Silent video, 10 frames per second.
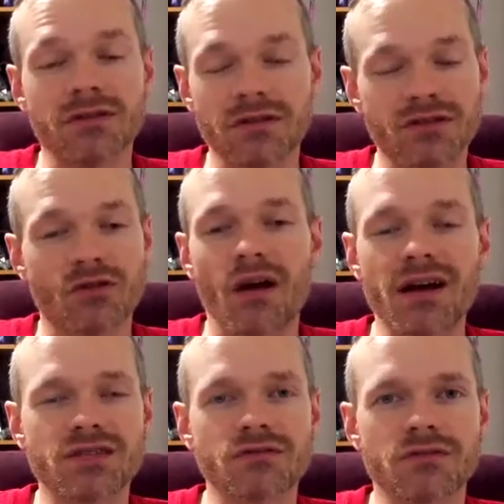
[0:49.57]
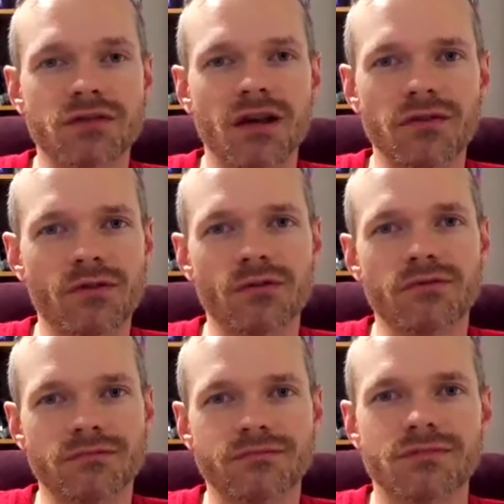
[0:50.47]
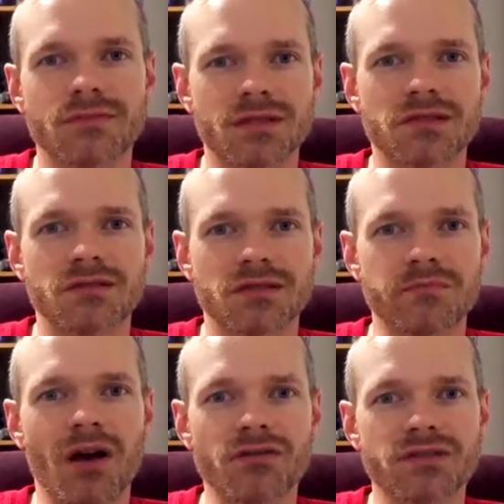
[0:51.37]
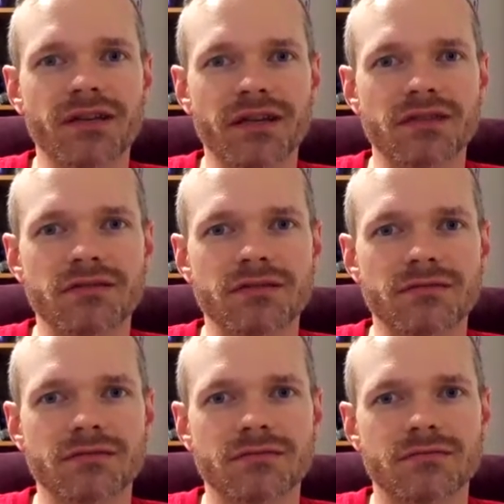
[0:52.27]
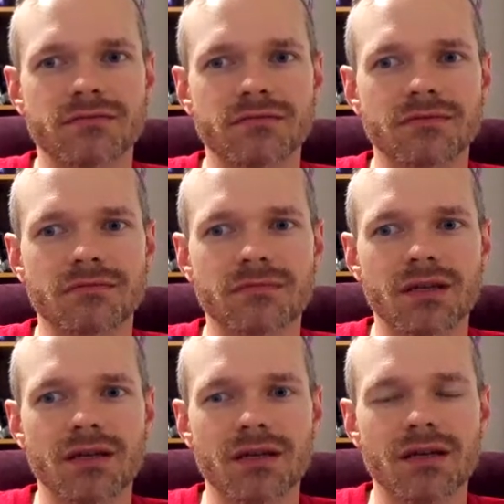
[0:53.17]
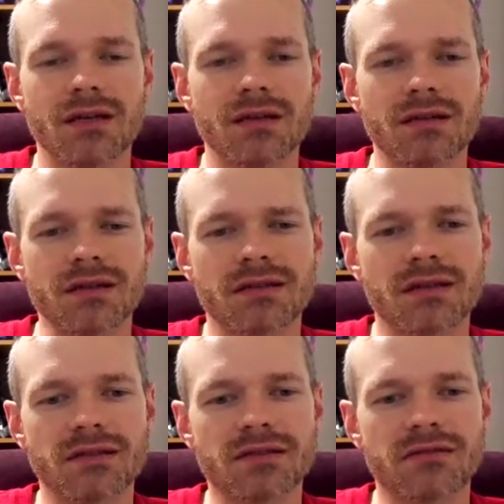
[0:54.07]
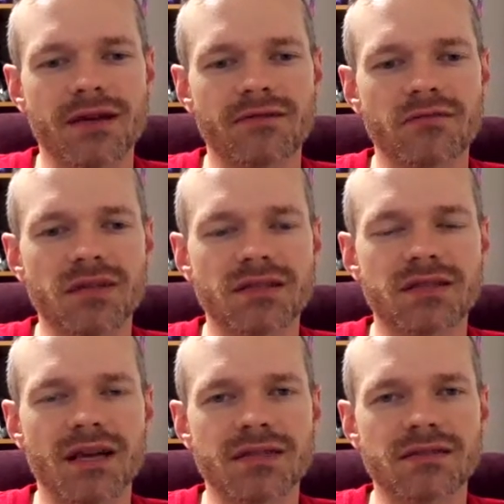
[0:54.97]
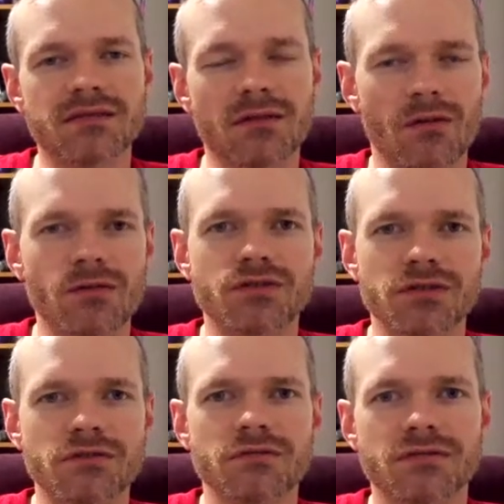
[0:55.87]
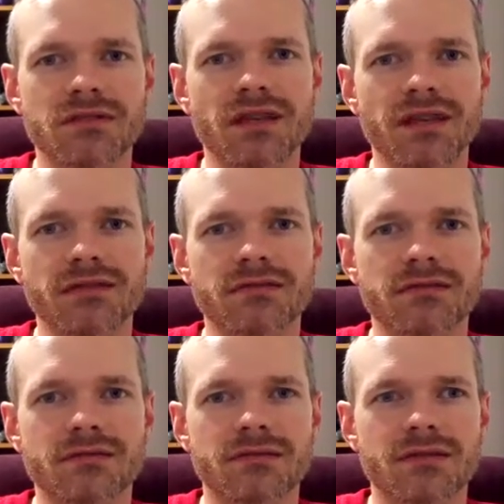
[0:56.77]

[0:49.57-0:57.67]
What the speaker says: Chrysler cut their small sedans. I think they still have their mid-size and large sedans.